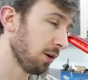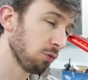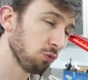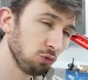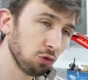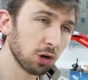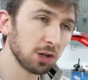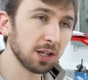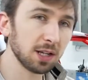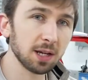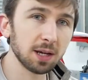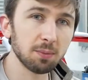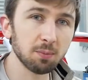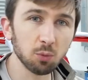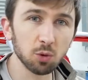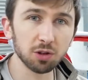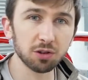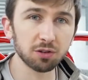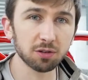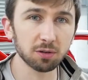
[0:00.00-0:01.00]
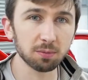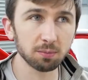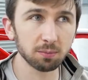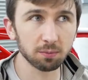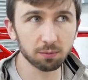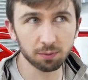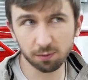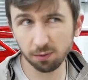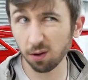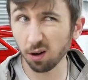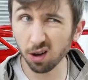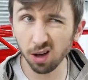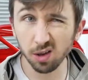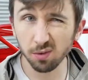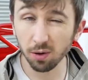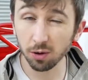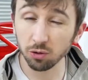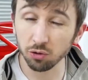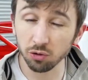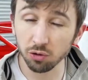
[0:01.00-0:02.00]
running in with some
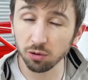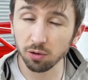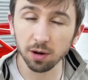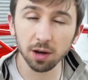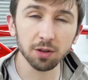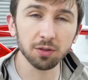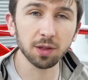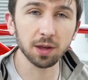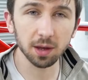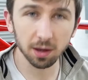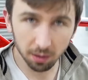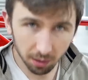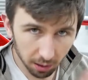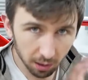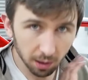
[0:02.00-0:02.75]
500 grit, I think,